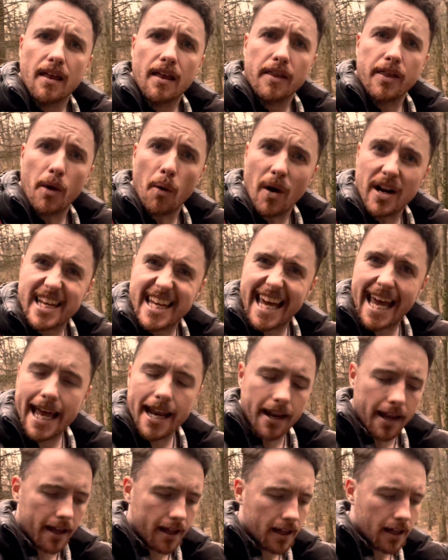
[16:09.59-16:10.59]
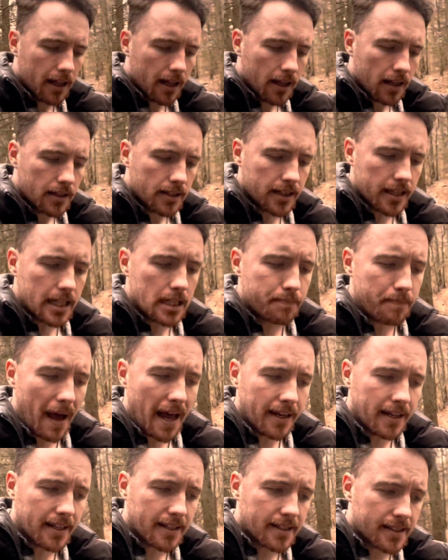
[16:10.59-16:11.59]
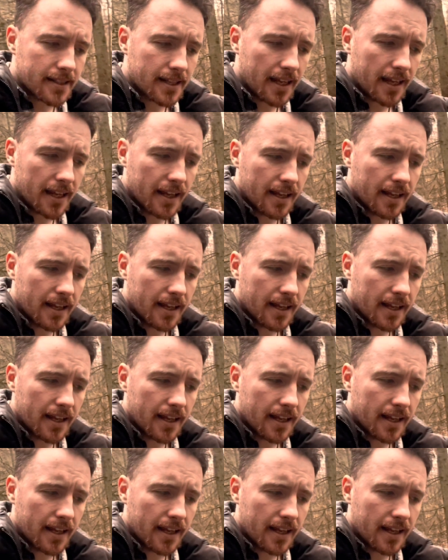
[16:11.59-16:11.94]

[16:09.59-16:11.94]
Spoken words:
that were akin to these bandits,